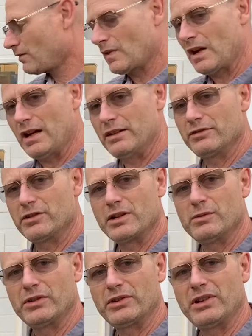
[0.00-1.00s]
high
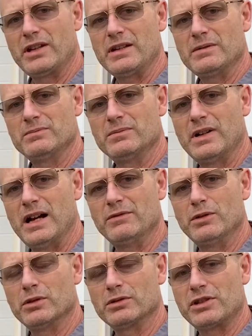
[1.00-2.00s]
frequency, high
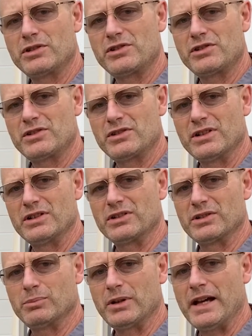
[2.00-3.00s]
voltage
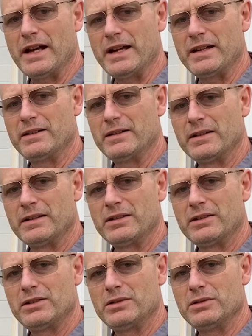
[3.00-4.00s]
is applied
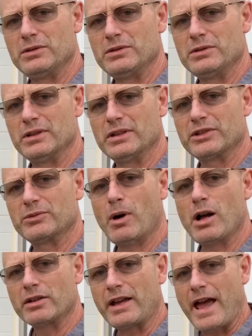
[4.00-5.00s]
to a
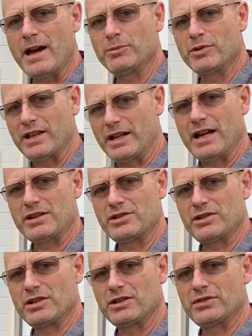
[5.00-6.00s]
small gap where that
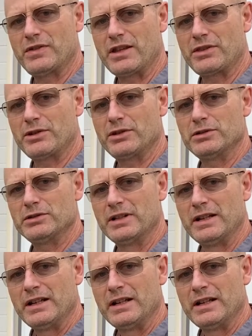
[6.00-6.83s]
oxygen is fed through,